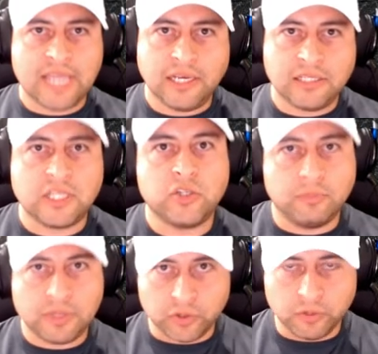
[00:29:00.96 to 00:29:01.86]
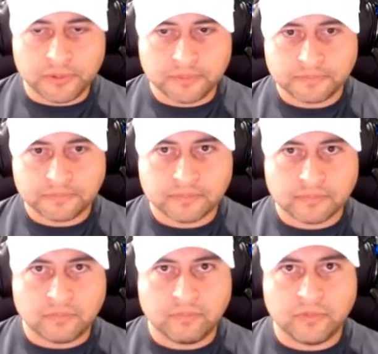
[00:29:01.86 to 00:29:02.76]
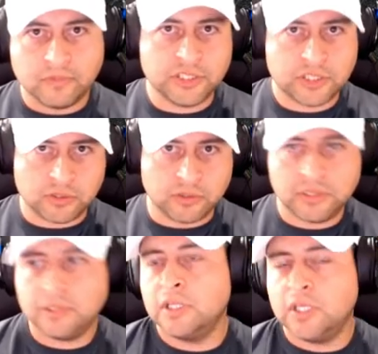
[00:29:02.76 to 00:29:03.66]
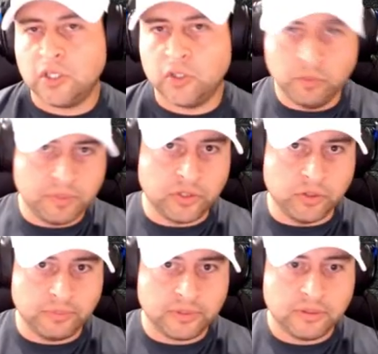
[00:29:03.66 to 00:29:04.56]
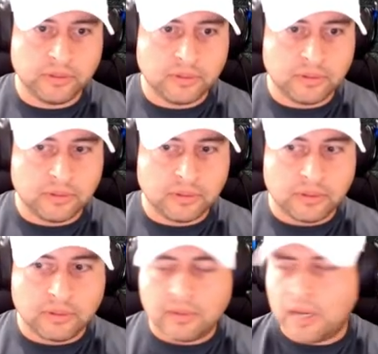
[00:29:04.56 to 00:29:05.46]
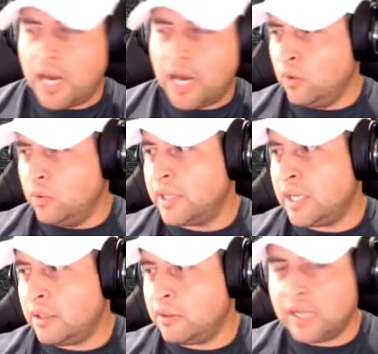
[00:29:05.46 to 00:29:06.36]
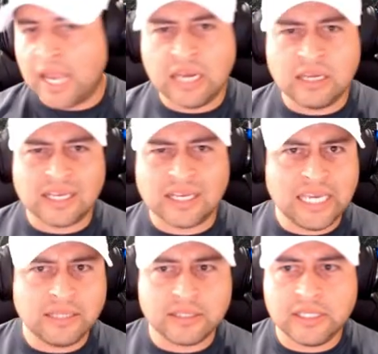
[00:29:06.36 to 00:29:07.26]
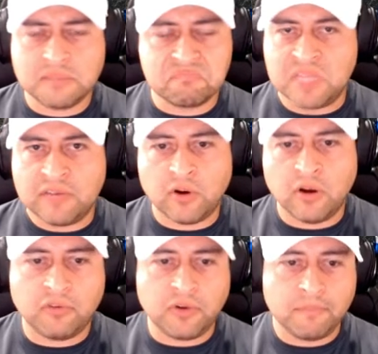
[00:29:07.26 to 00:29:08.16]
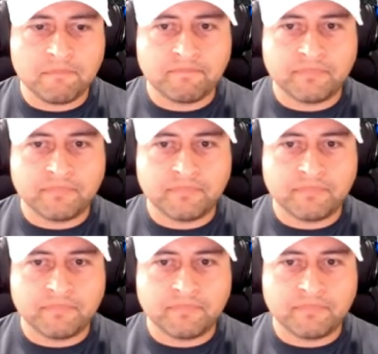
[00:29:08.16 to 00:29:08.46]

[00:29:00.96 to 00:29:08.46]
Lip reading: Candace, that you've been duped. Dinesh D'Souza, you've been duped. I don't know who that other Anna Kate is. Never heard of her.